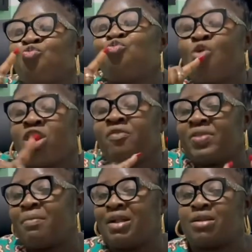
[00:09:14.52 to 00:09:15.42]
one of
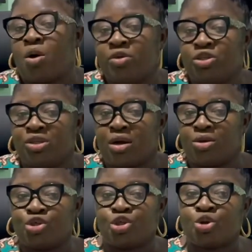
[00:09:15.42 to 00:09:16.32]
them had come into the
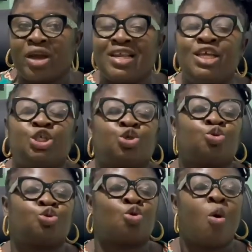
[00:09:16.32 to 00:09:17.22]
country, so it is
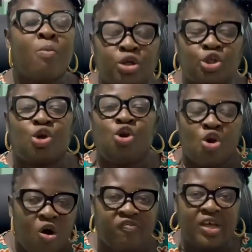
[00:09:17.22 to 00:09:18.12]
so much
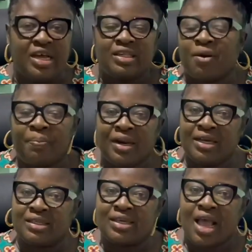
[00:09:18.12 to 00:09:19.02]
love the
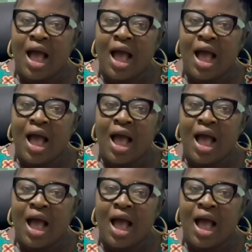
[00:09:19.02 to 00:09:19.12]
place.